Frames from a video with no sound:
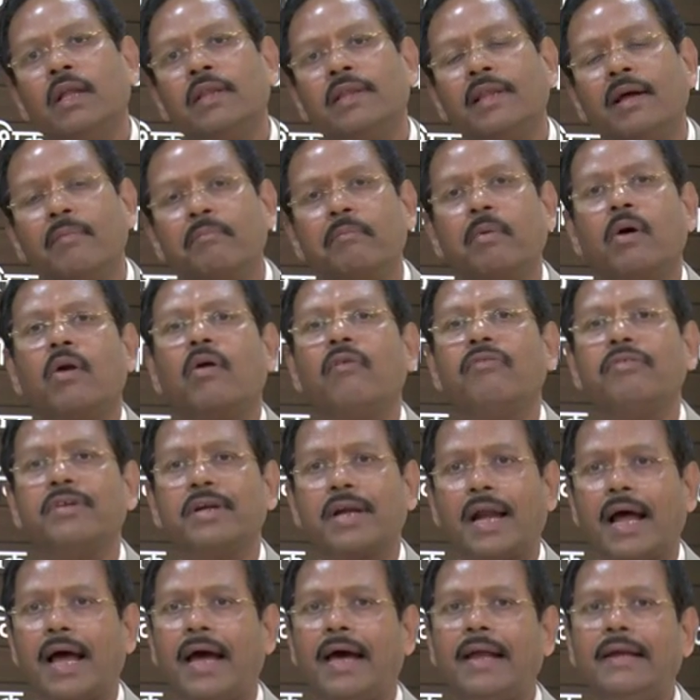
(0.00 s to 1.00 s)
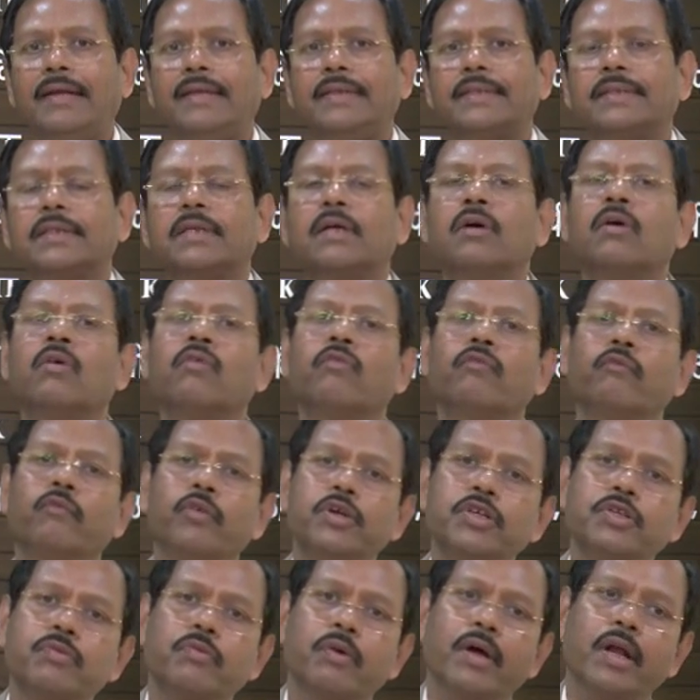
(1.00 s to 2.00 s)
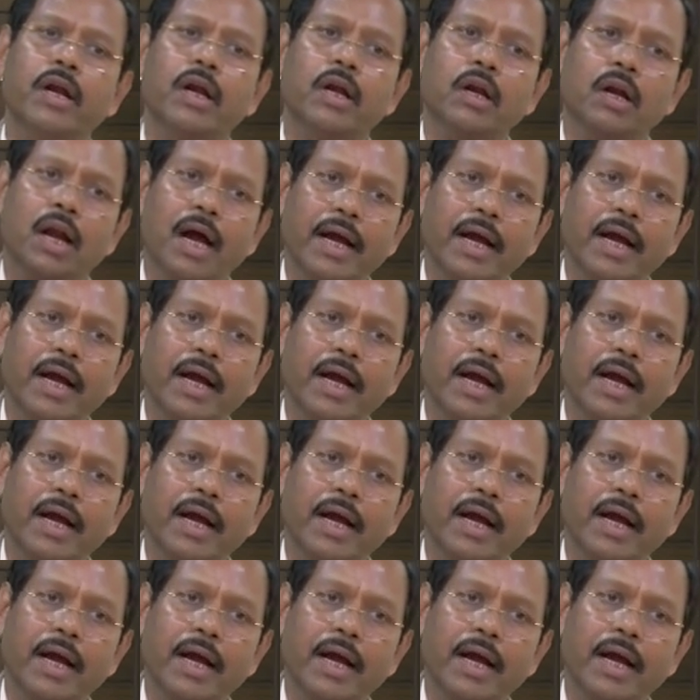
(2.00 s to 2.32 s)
number of trials which were